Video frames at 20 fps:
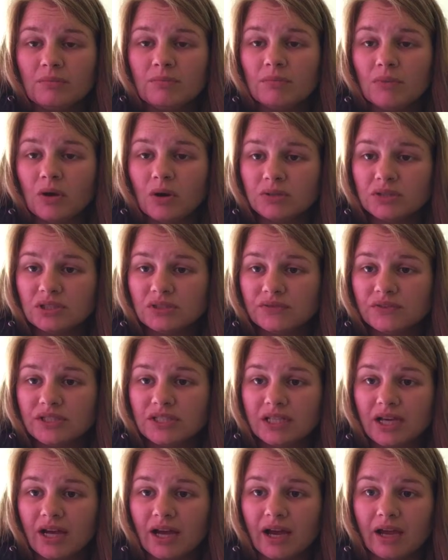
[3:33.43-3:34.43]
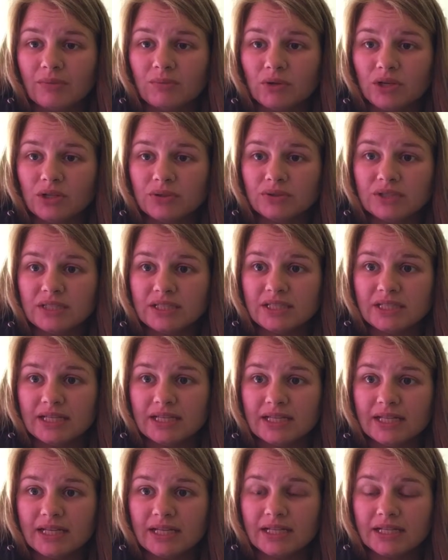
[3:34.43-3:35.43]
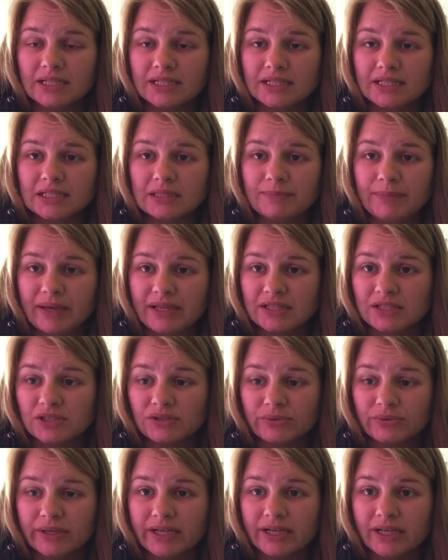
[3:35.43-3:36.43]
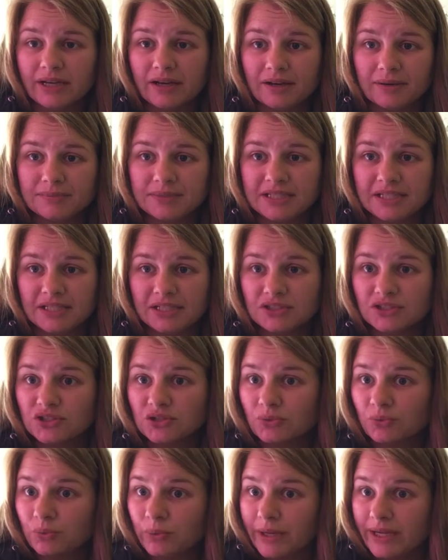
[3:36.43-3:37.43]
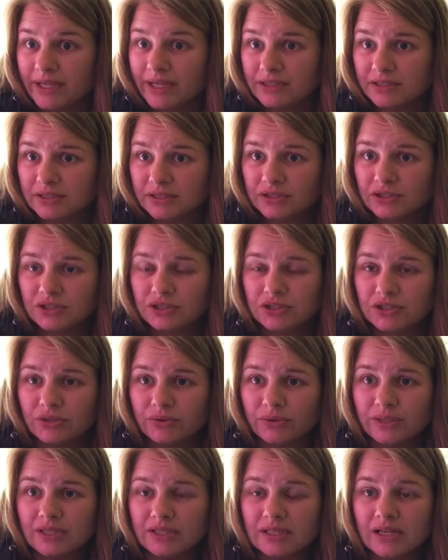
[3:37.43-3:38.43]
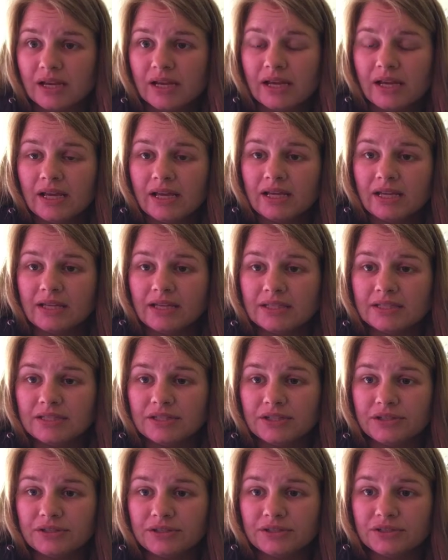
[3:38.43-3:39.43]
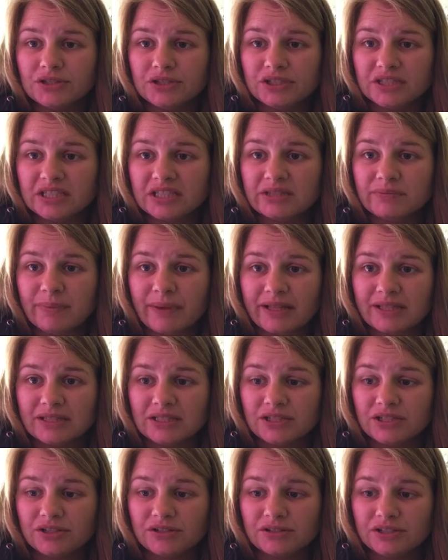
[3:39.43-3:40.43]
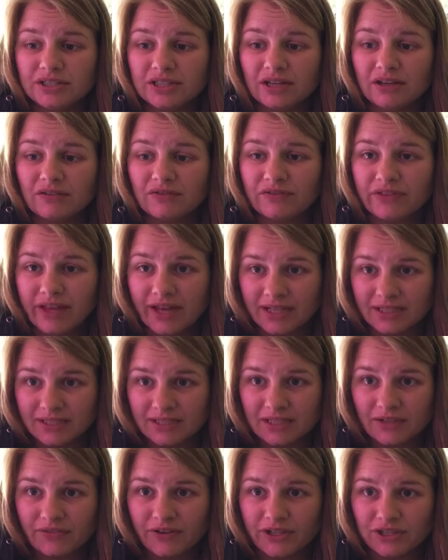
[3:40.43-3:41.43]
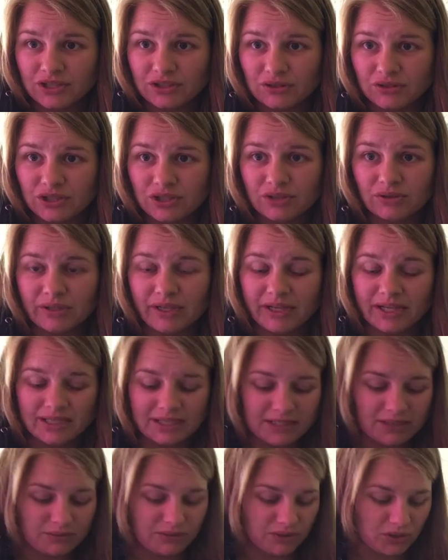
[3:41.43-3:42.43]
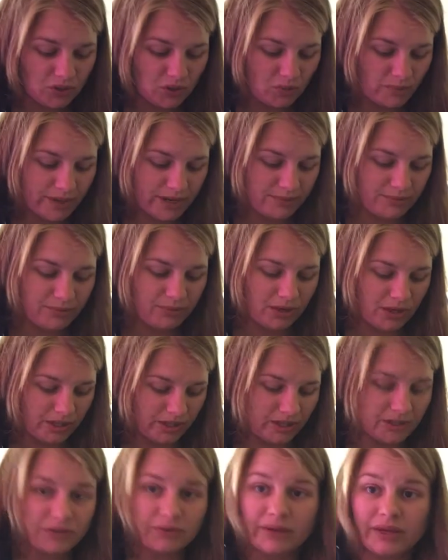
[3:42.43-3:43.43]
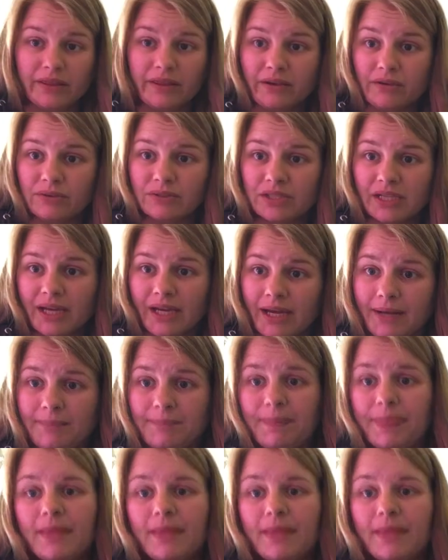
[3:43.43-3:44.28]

Most of the time when you see it in a dispensary, it comes in a syringe, so it's easier to dispense to yourself. That stuff I showed you, like I said, was homemade product. Okay, there goes the cat.